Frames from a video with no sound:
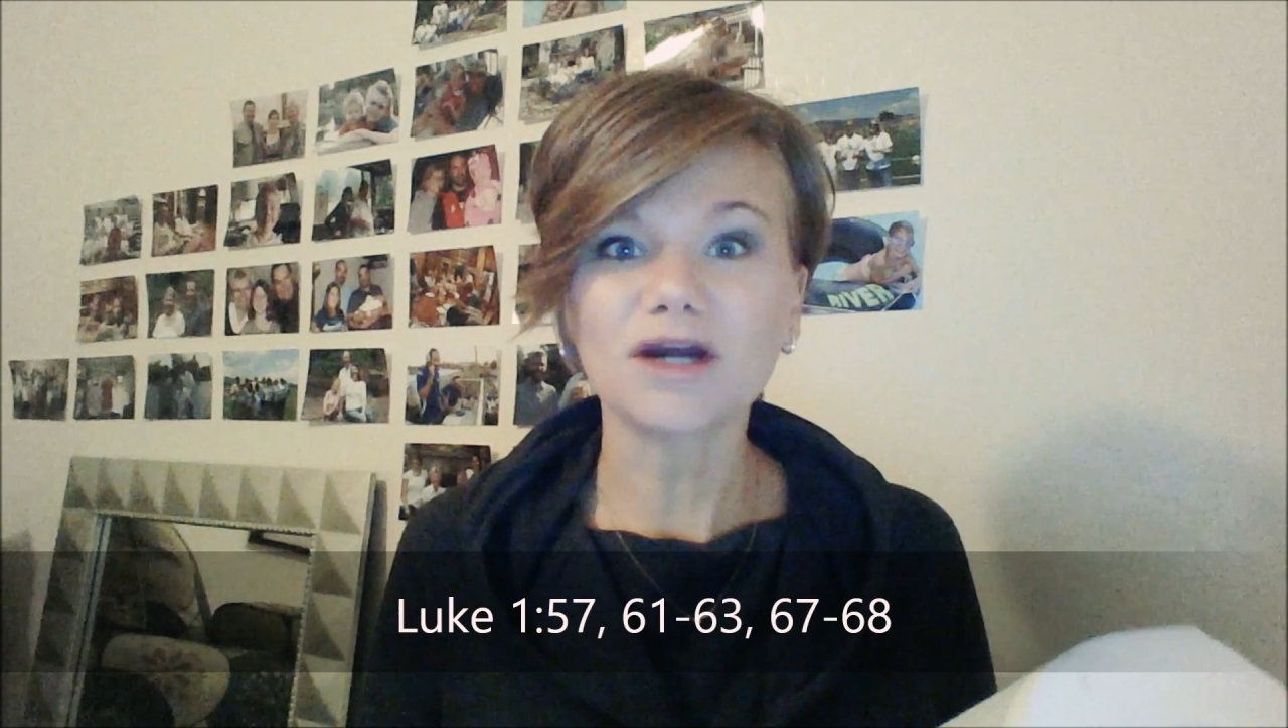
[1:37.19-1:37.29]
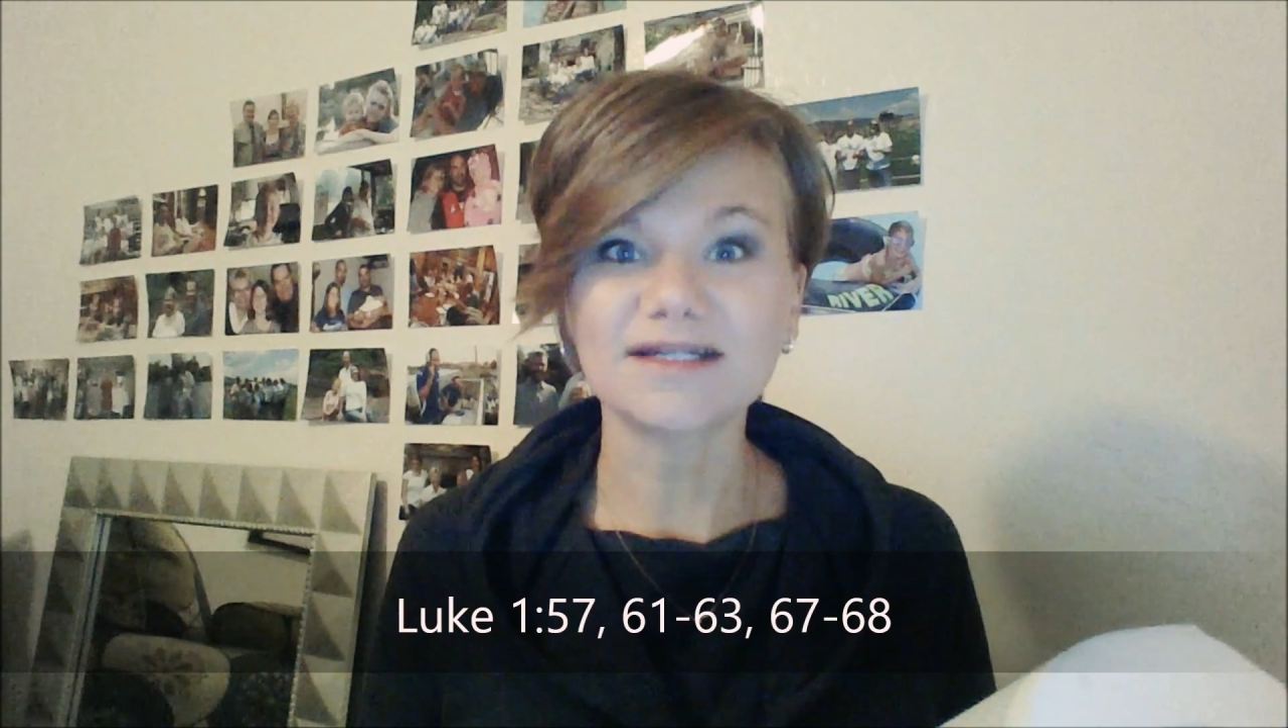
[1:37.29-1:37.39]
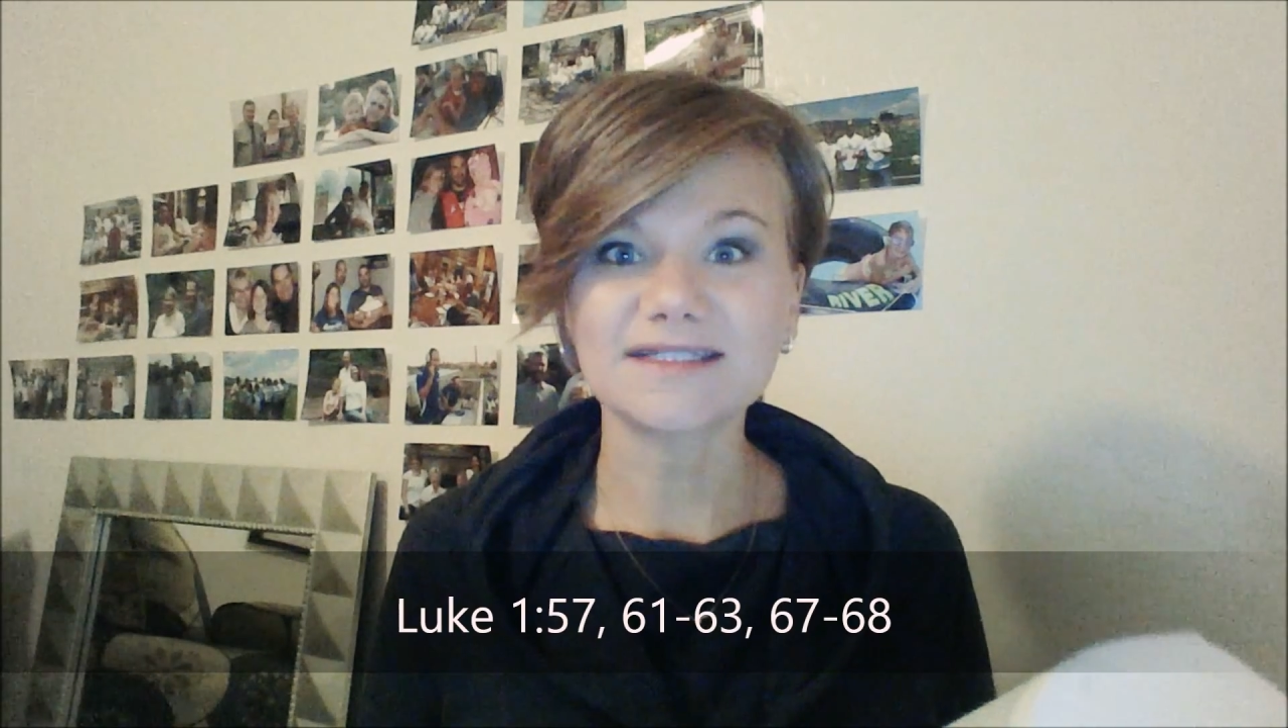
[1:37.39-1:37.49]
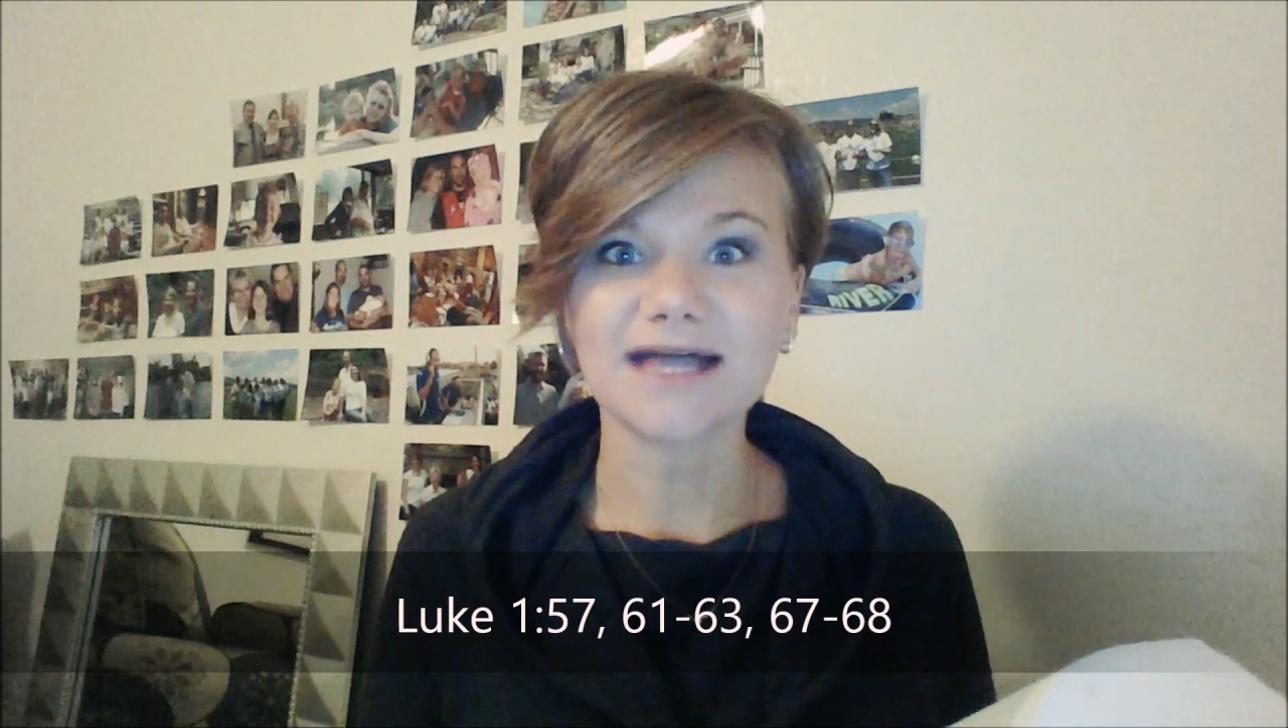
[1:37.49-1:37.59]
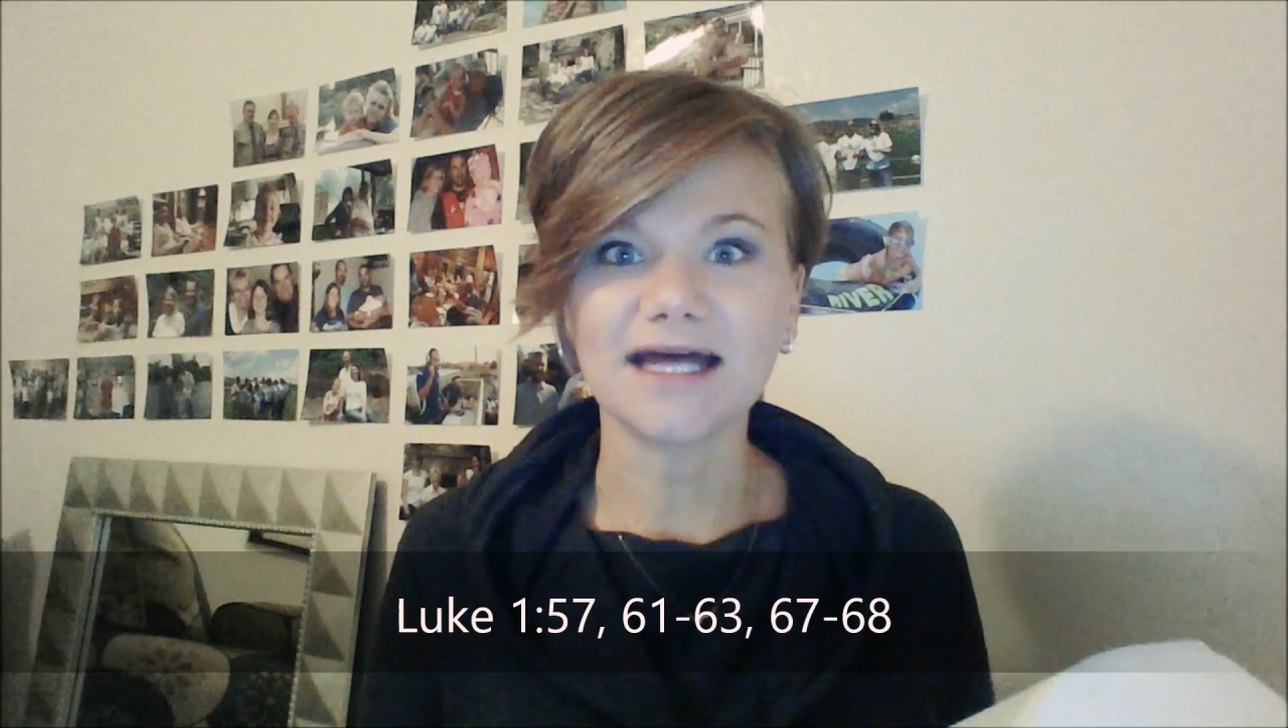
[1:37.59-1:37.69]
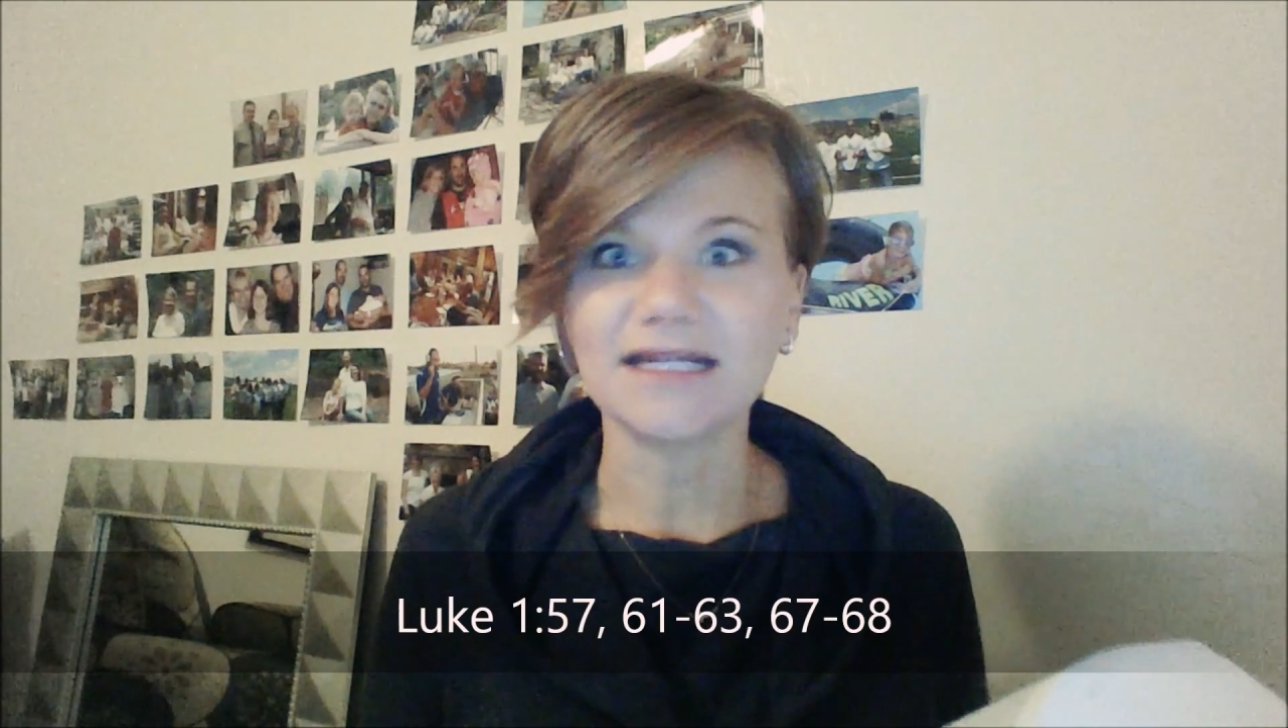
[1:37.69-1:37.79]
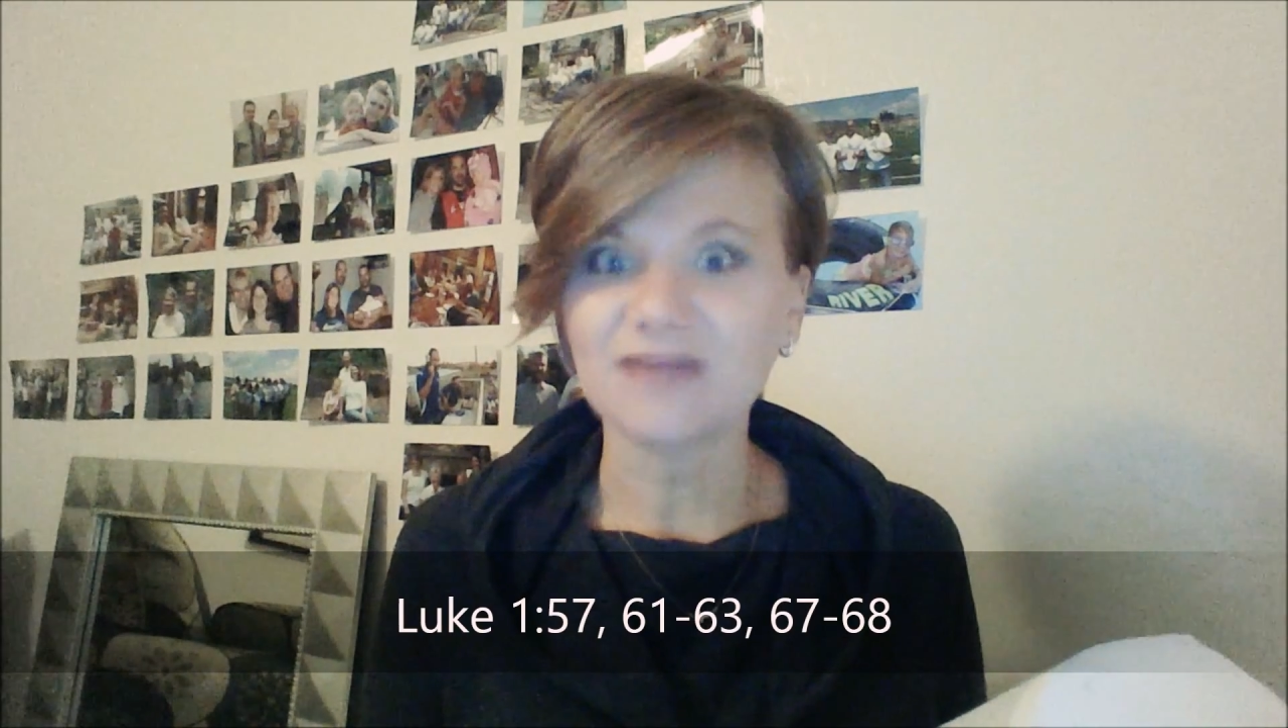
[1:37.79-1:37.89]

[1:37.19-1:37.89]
a son.